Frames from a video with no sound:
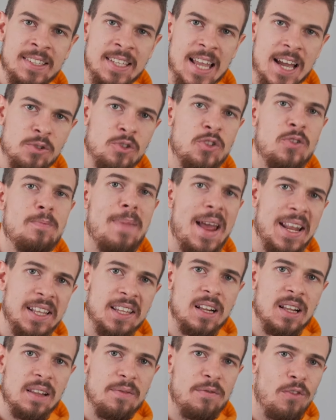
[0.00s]
it
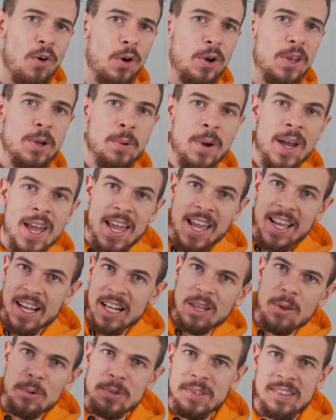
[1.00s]
automatically for you. It
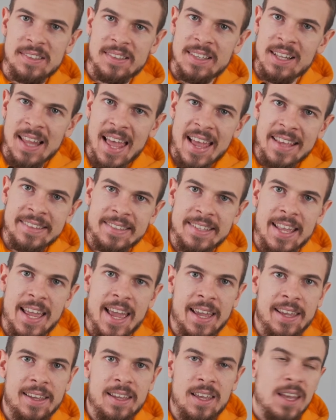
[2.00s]
closes the last
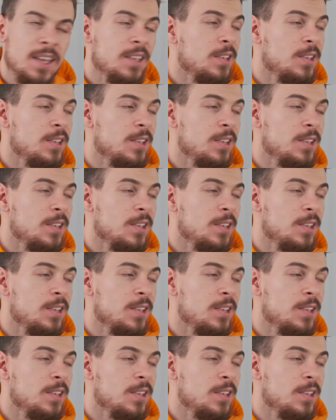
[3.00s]
tag.